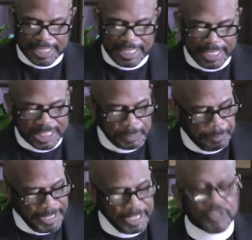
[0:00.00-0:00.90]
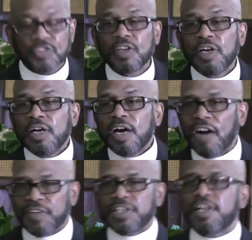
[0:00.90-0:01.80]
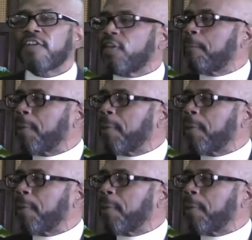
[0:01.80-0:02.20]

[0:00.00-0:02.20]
at the expense of another